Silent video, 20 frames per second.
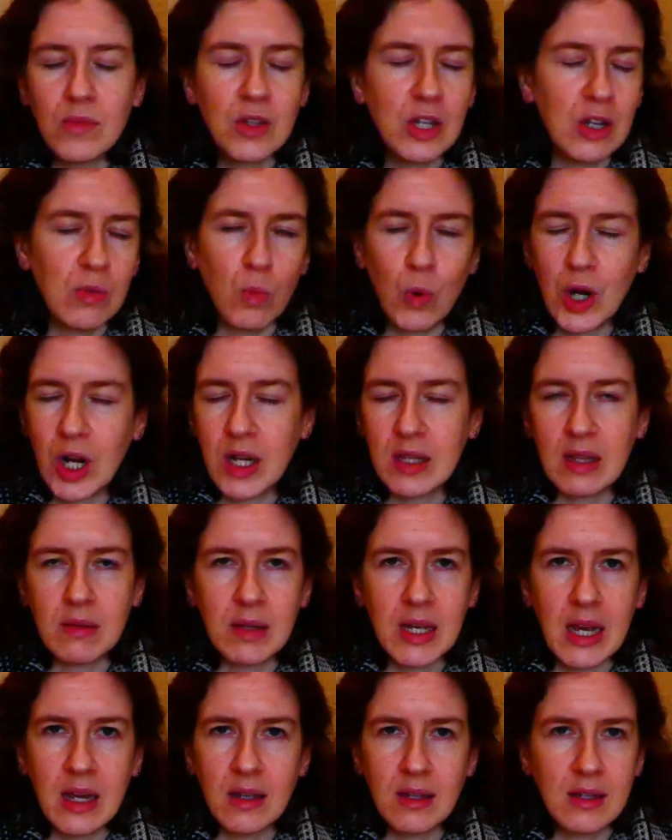to work on
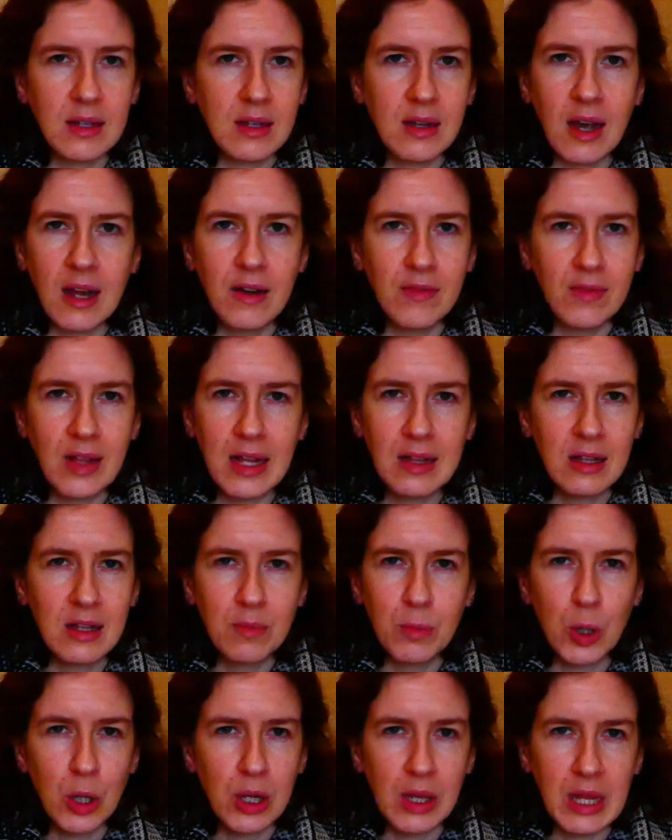something else and kind of let this
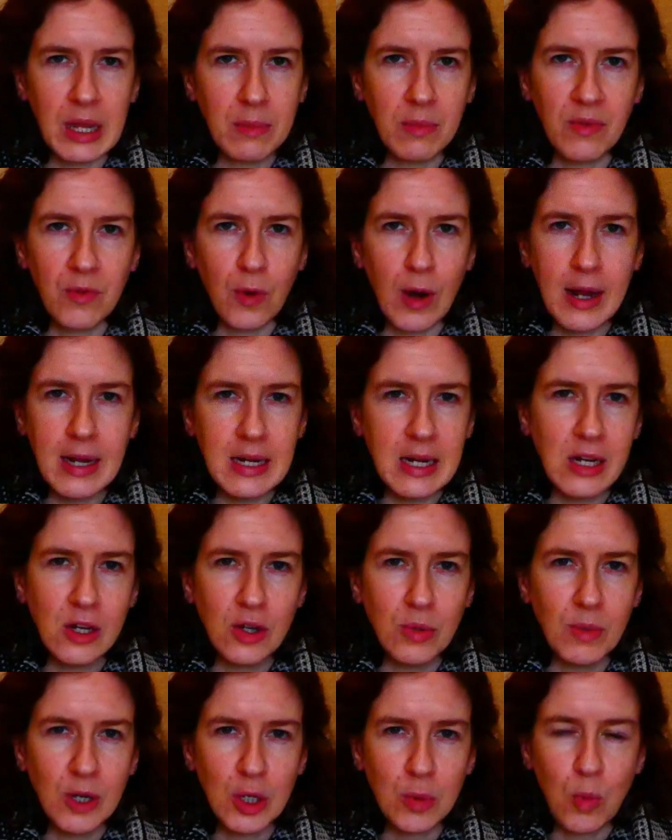percolate before I knit
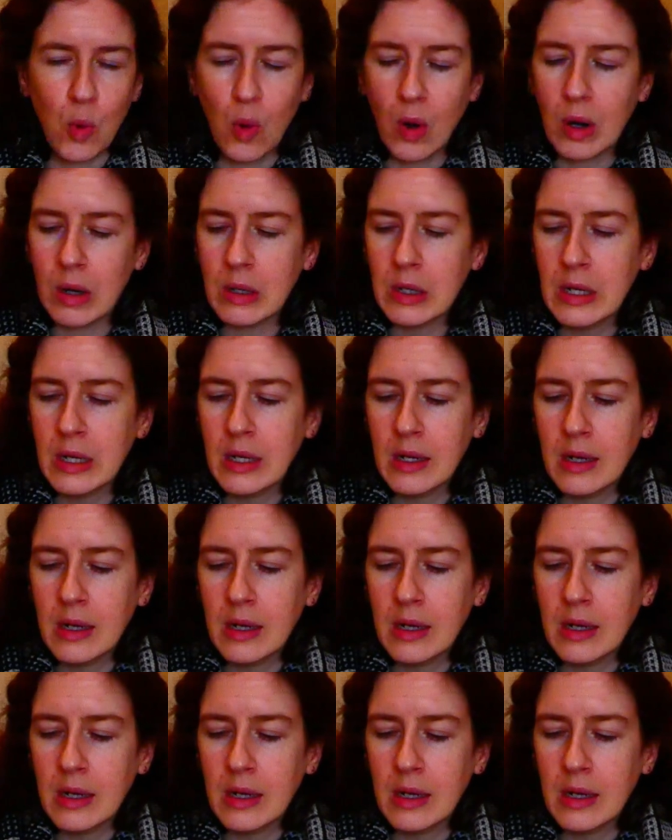too much more,